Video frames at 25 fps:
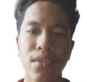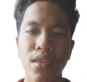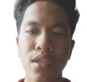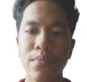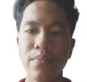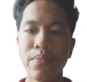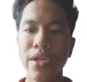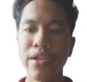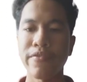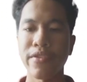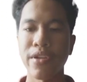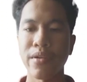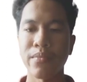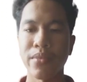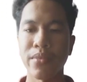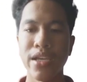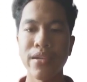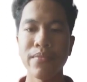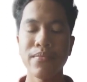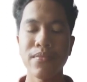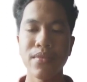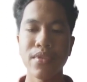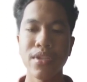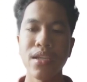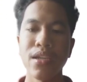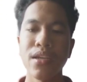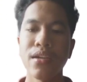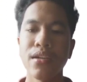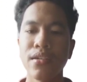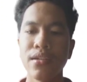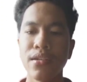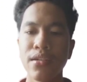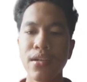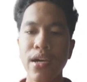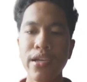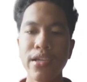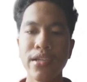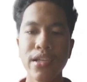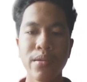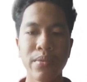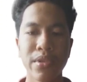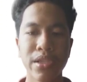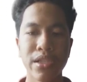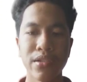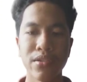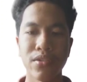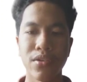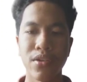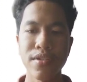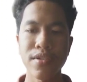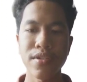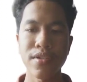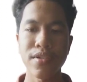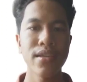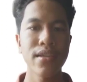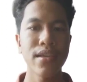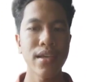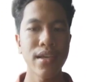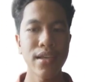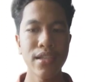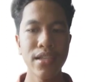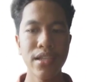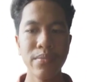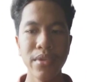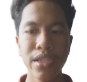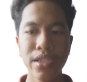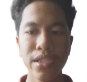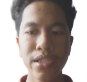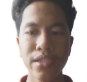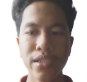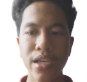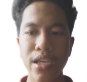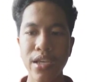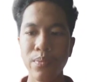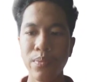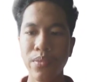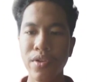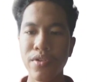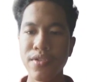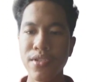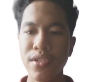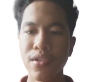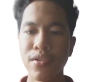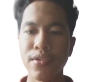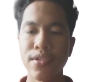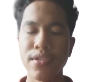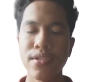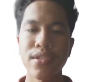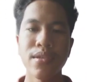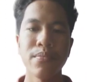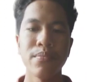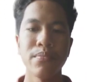Apart from that, a high capital cost and limited airport slots